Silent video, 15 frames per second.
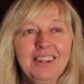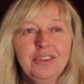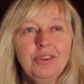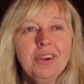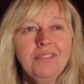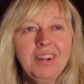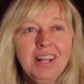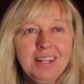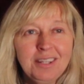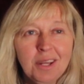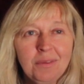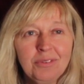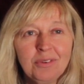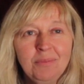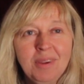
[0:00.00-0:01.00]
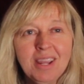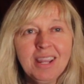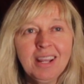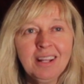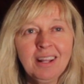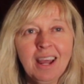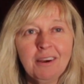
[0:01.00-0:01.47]
Do you have any tips for
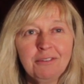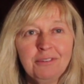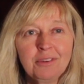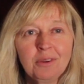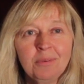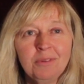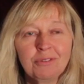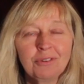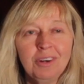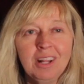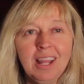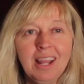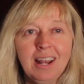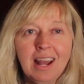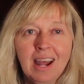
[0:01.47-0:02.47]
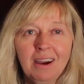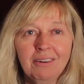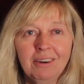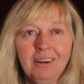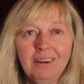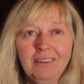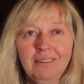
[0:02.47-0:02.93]
making a film in 48
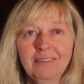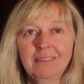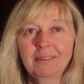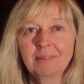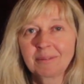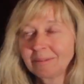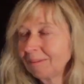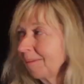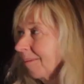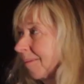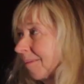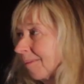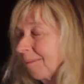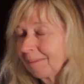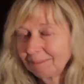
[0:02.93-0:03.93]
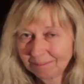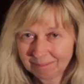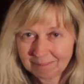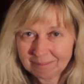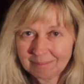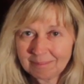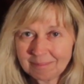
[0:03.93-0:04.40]
hours?
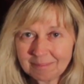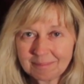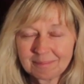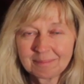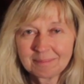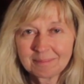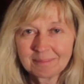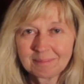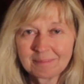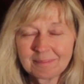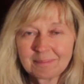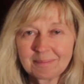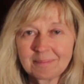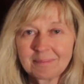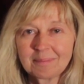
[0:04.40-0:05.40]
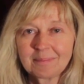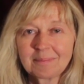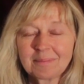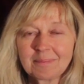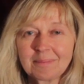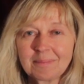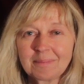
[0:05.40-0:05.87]
Uh, make sure you buy some
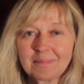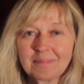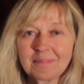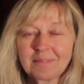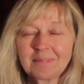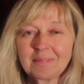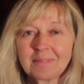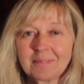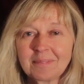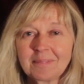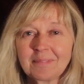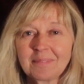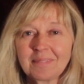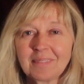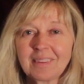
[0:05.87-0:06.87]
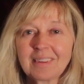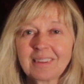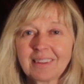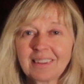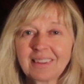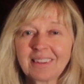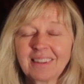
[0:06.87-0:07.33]
equipment and don't test it
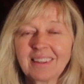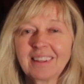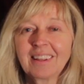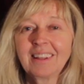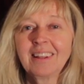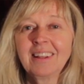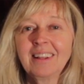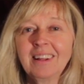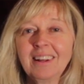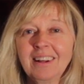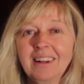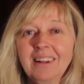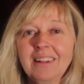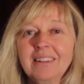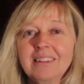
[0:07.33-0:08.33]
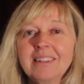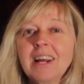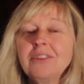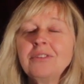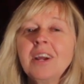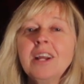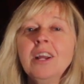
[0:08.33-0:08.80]
before you make the film.
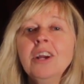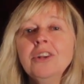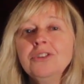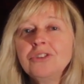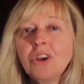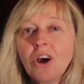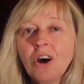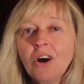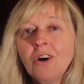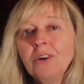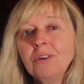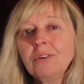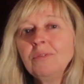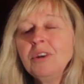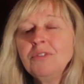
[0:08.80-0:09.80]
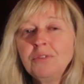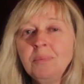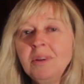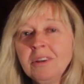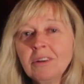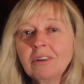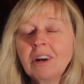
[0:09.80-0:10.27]
That's right. Don't
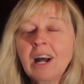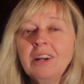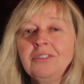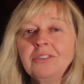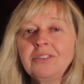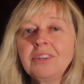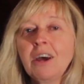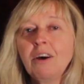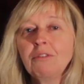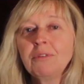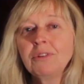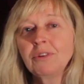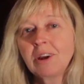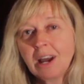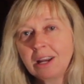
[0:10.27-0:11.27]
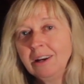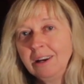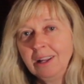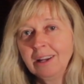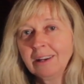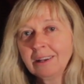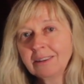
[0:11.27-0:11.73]
refamiliarize yourself with your
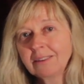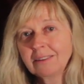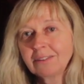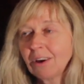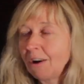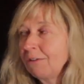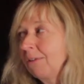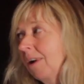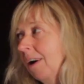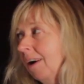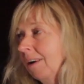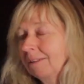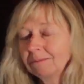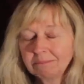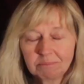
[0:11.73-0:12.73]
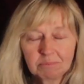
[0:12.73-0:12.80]
editing software.